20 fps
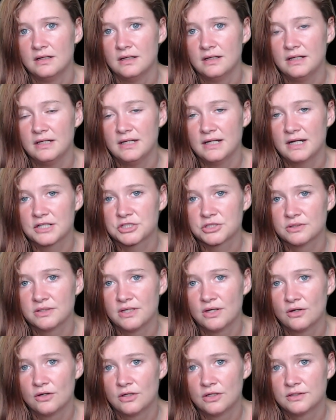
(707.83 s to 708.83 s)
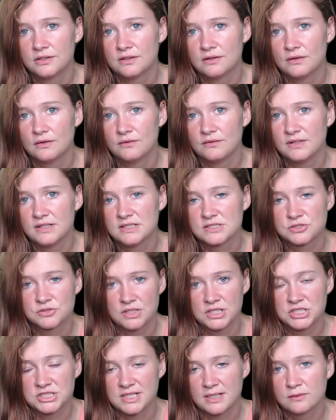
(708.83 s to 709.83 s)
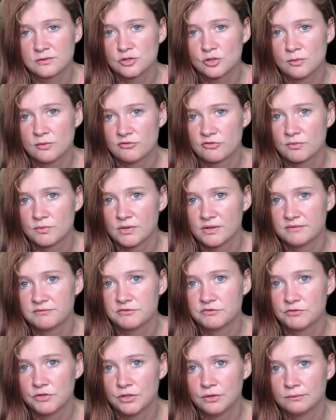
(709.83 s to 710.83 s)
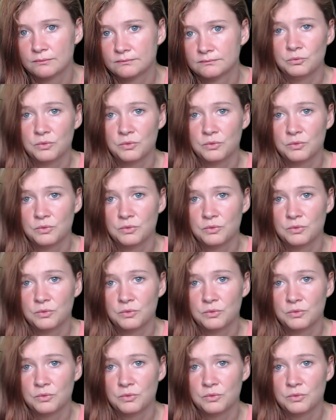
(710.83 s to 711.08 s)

he actually heard the strange sounds coming from the living room,